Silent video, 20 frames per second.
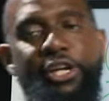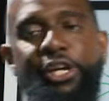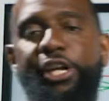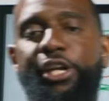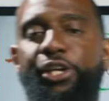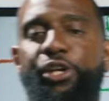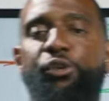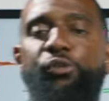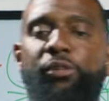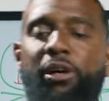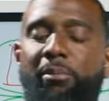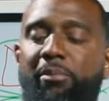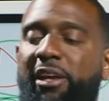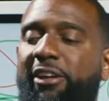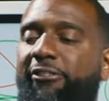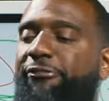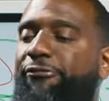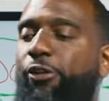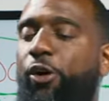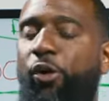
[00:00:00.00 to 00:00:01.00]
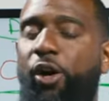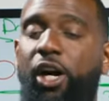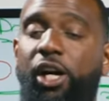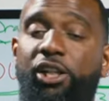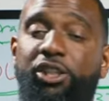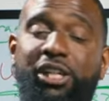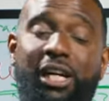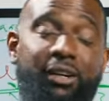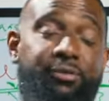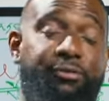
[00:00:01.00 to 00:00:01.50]
you I mean 400
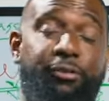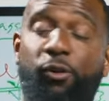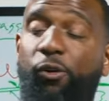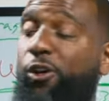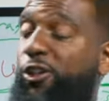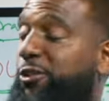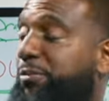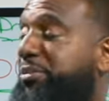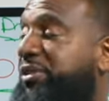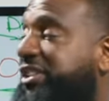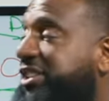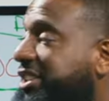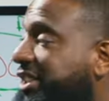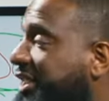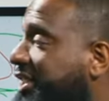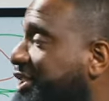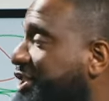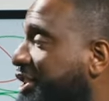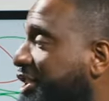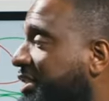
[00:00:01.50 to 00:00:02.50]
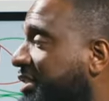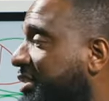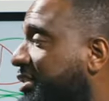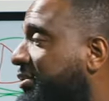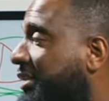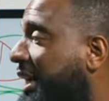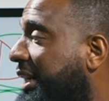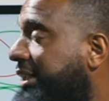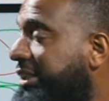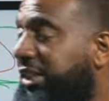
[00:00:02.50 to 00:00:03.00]
400%, Jesus
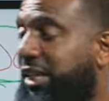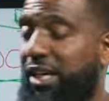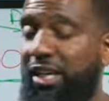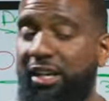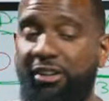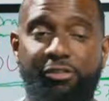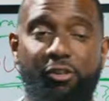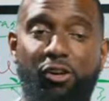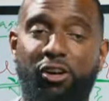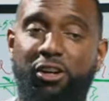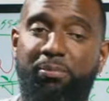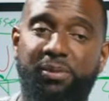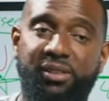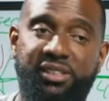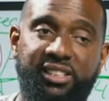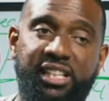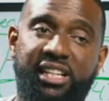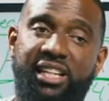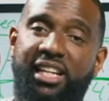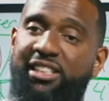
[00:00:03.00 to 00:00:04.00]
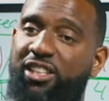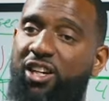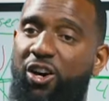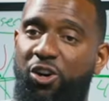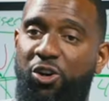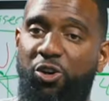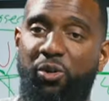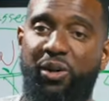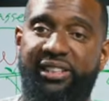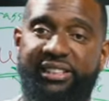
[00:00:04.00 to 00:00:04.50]
Christ. 400%, let's all
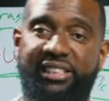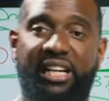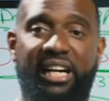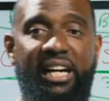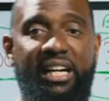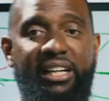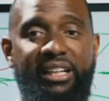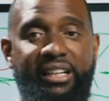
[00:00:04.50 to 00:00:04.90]
go inside.